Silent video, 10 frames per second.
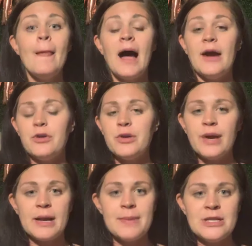I really
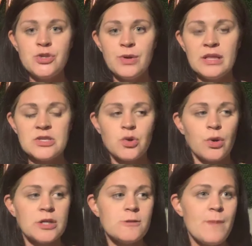recommend doing his
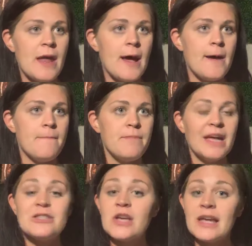course. But
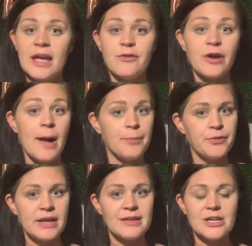it's again for upper
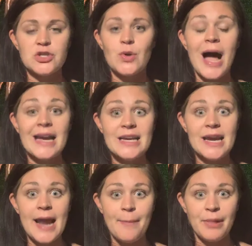rank leaders. So I did
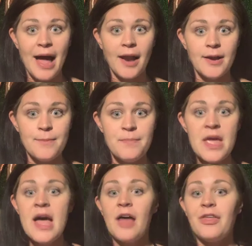it at Platinum.
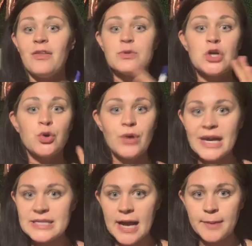I thought that was a
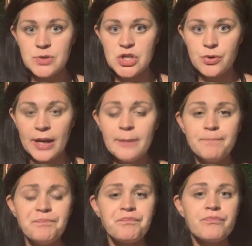great time to do
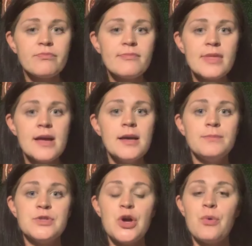it.
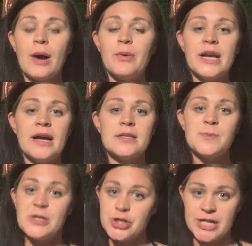So I would not
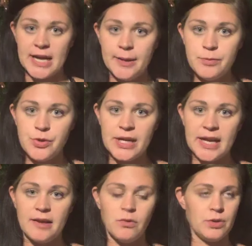spend your time doing
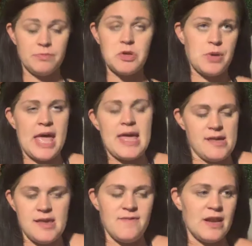it, or you can't
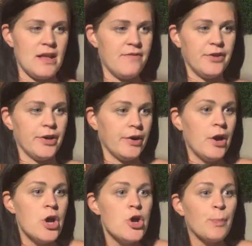even if you're
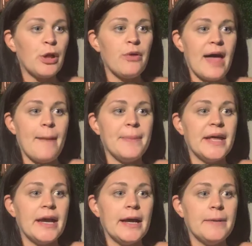below that,
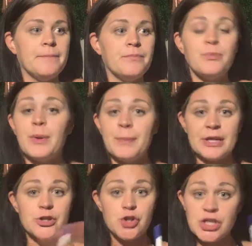but
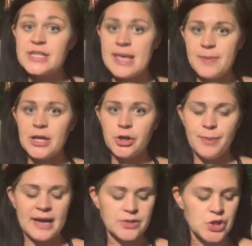you just keep it in your
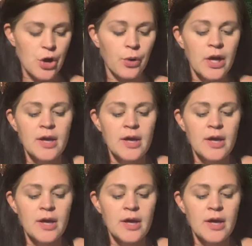mind. So